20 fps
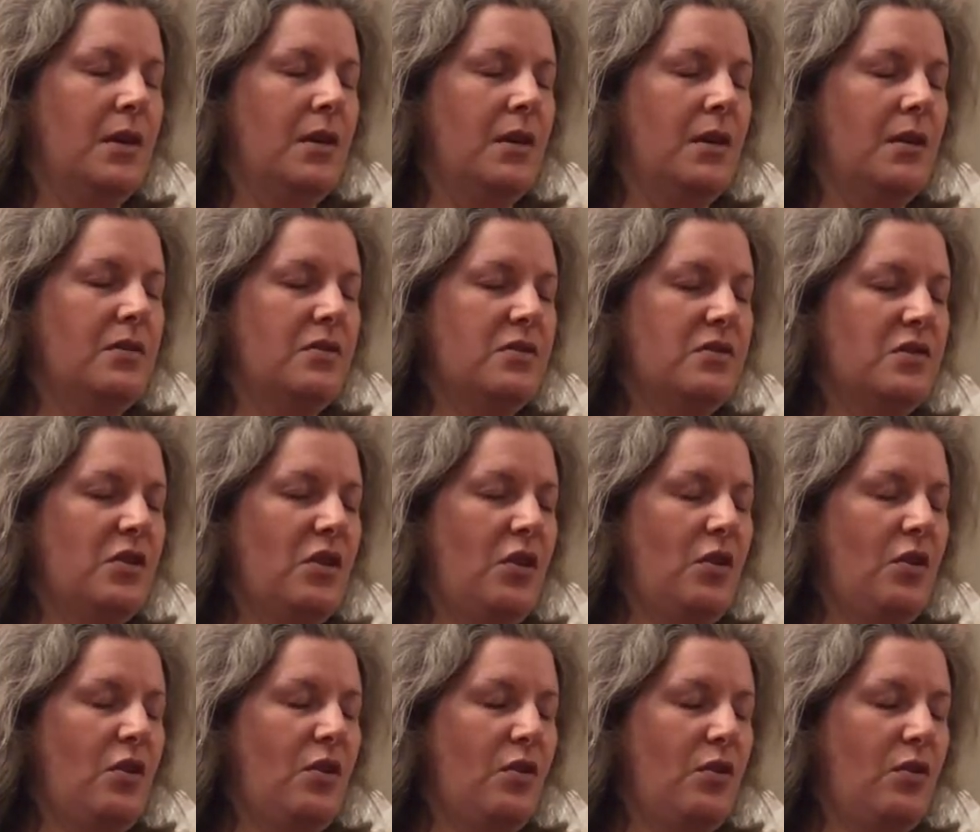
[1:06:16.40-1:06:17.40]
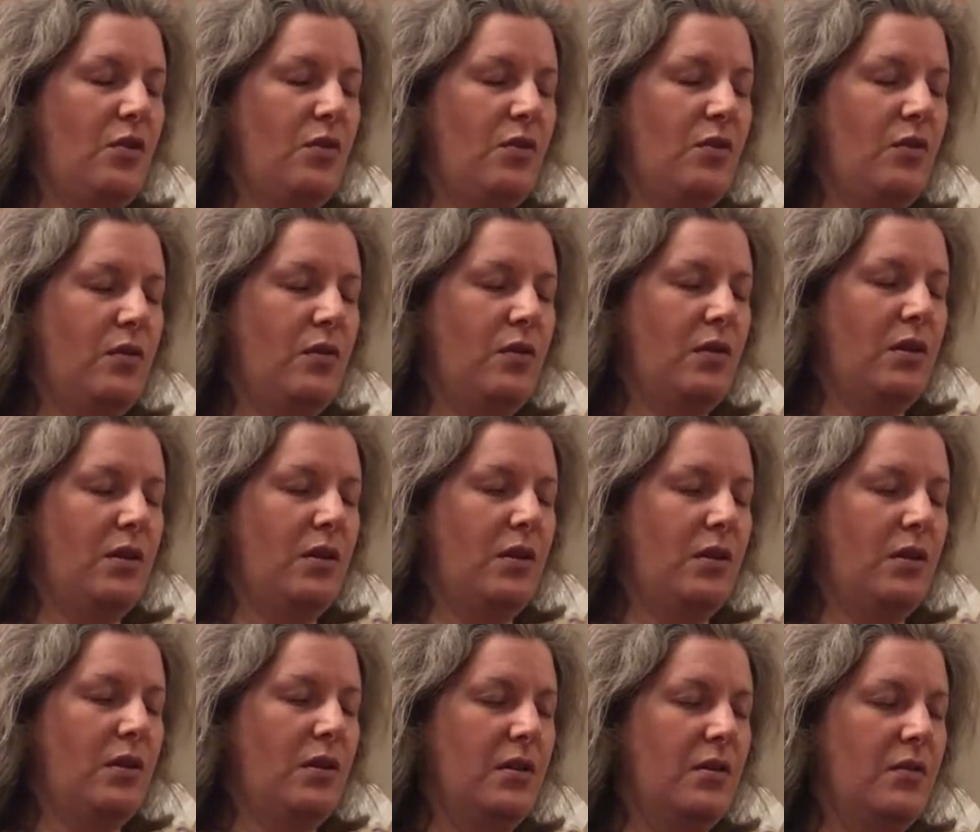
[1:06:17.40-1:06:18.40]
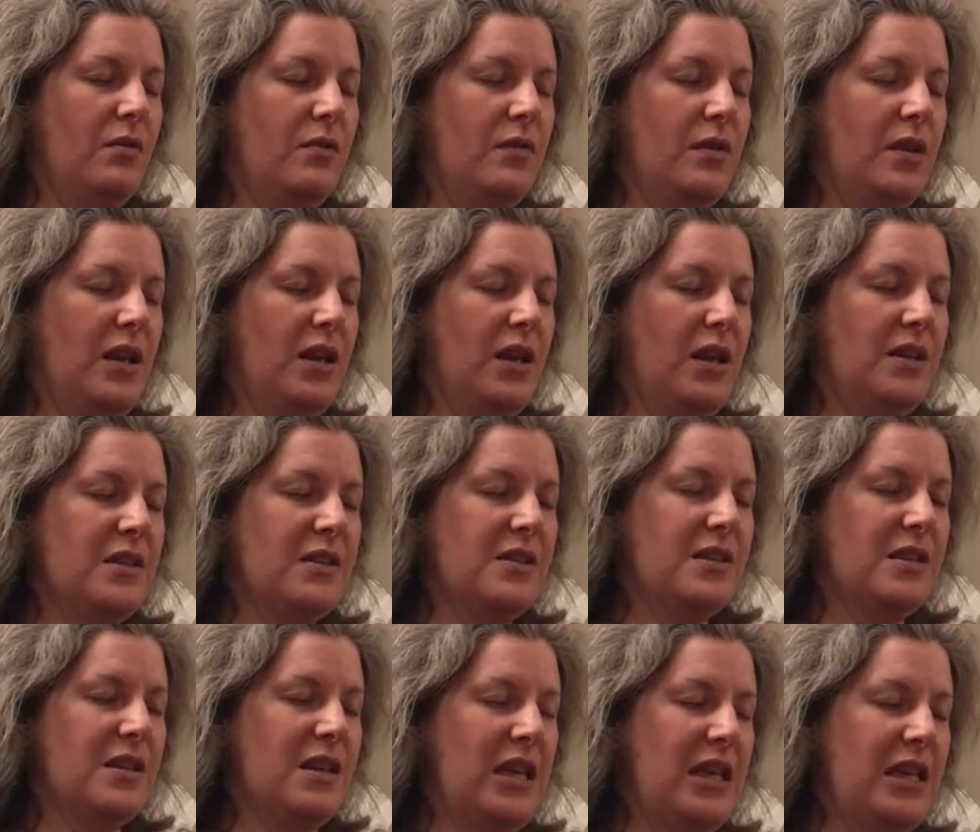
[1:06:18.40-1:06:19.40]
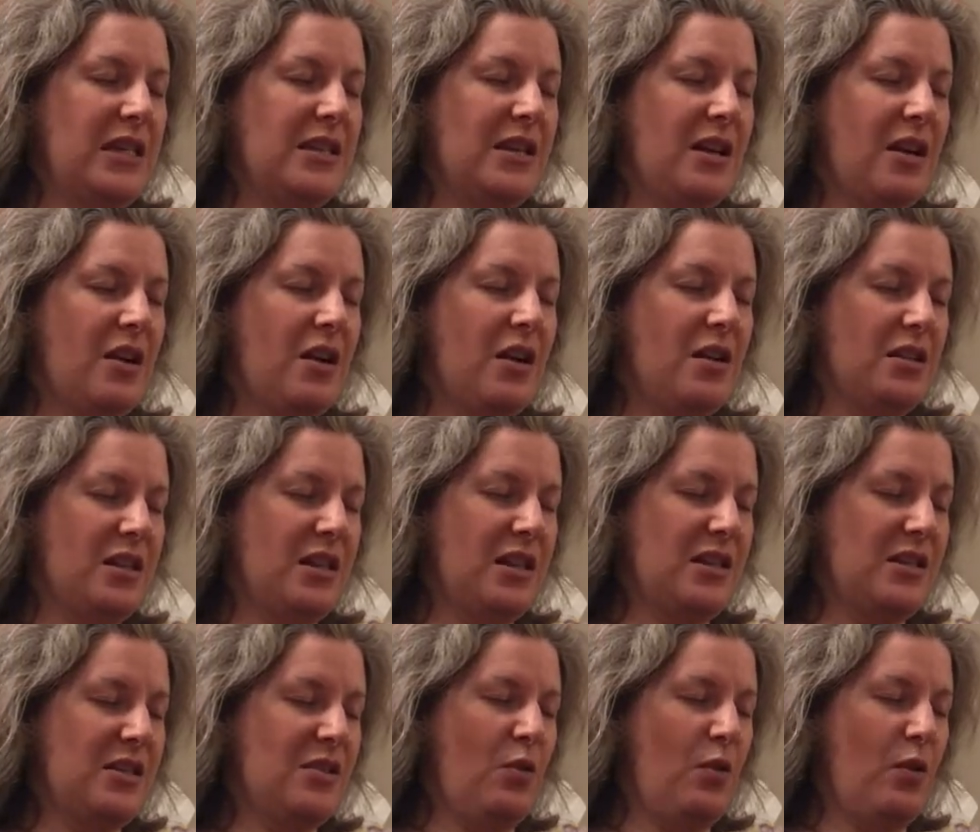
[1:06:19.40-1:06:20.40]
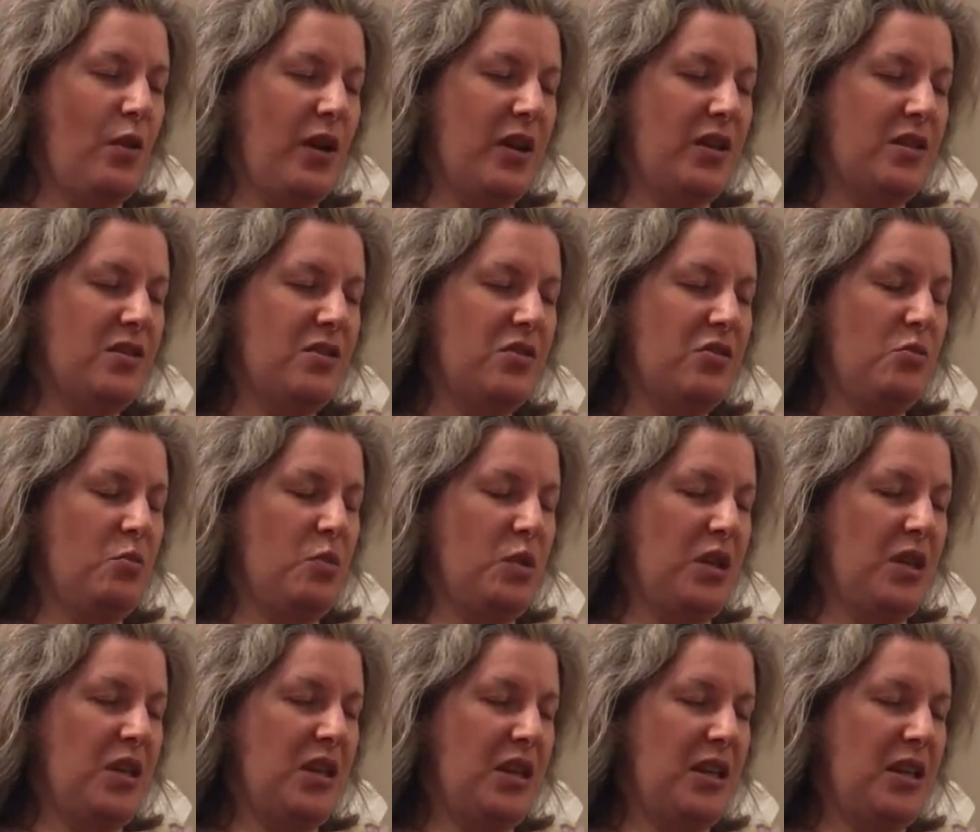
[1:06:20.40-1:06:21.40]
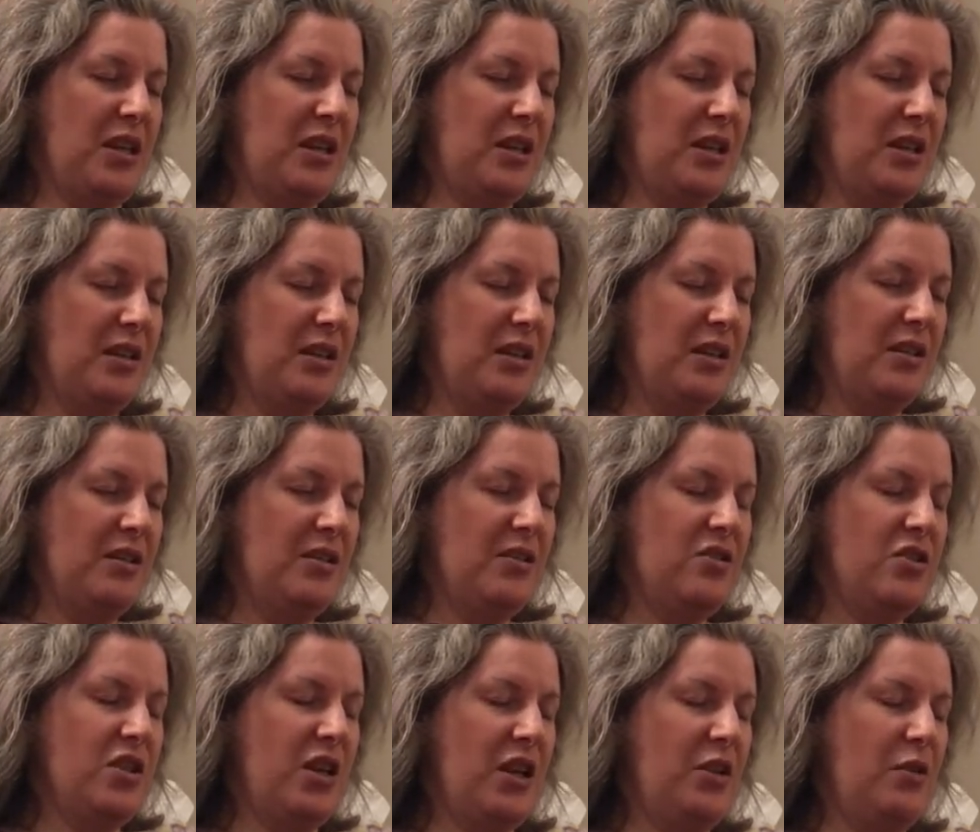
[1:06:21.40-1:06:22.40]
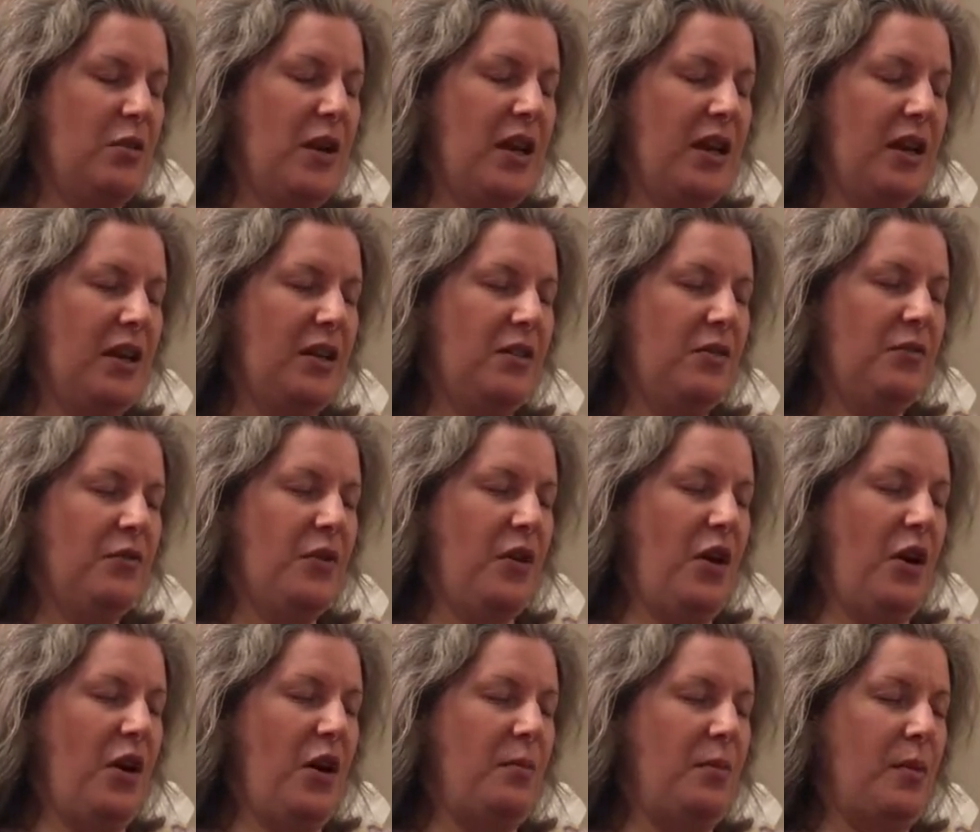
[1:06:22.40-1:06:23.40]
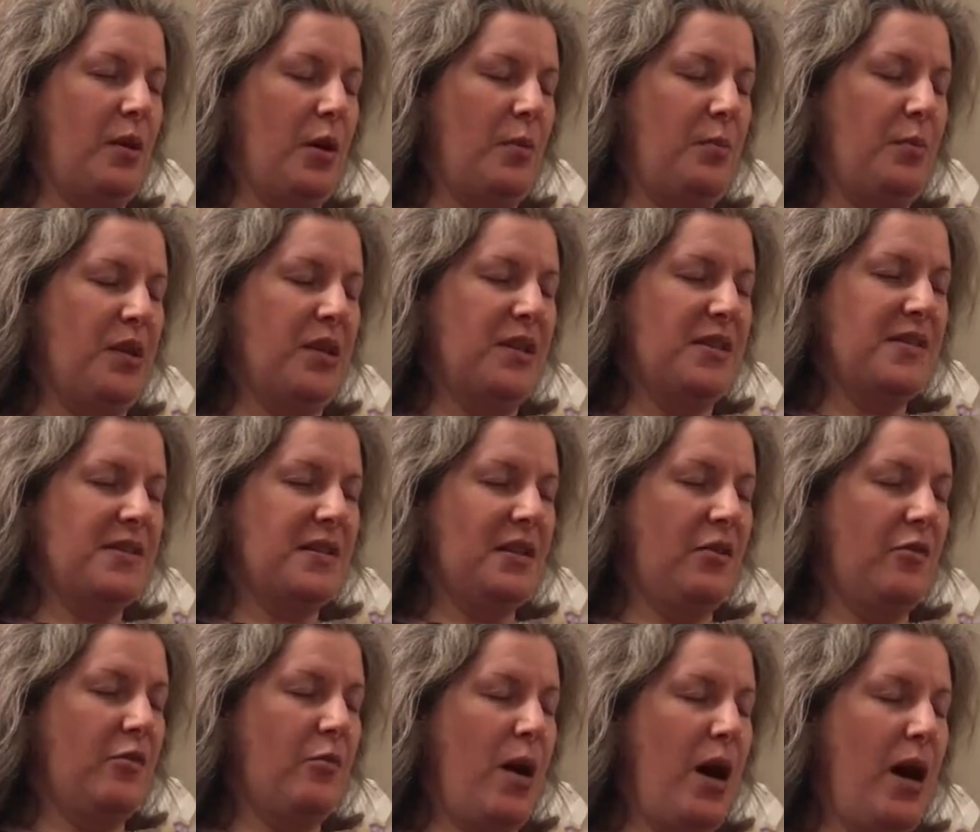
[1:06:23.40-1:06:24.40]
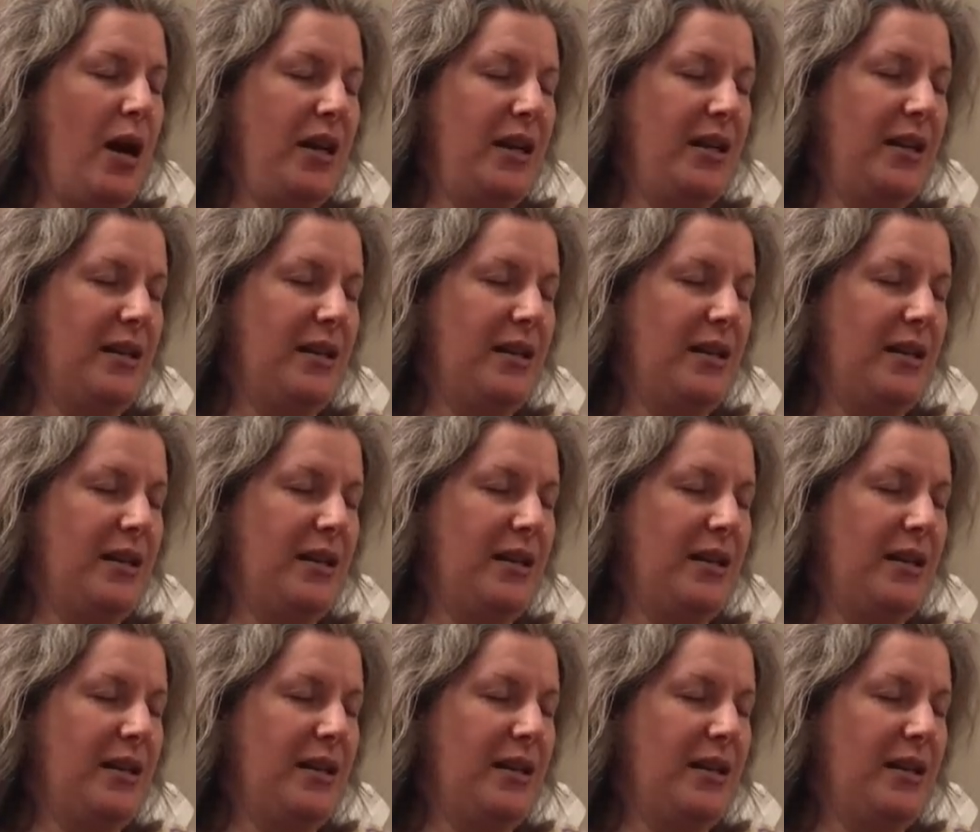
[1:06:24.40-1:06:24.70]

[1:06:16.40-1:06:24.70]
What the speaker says: So his heart is going to be generated from a piece of mine.